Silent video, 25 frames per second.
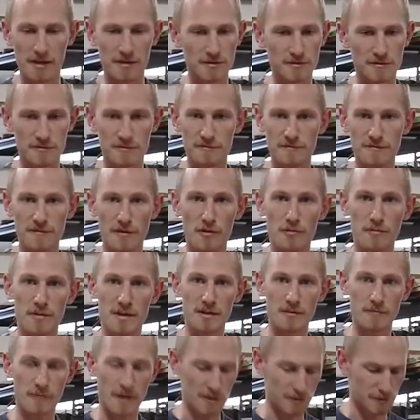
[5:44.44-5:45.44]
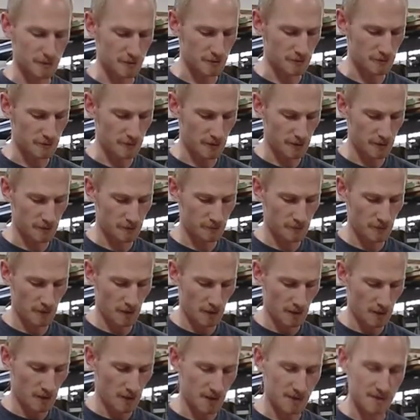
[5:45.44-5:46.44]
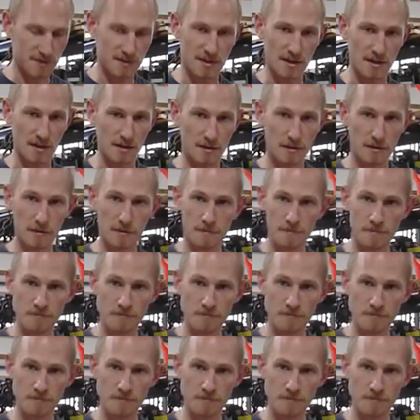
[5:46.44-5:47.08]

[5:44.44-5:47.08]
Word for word: too foamy, way too acidic.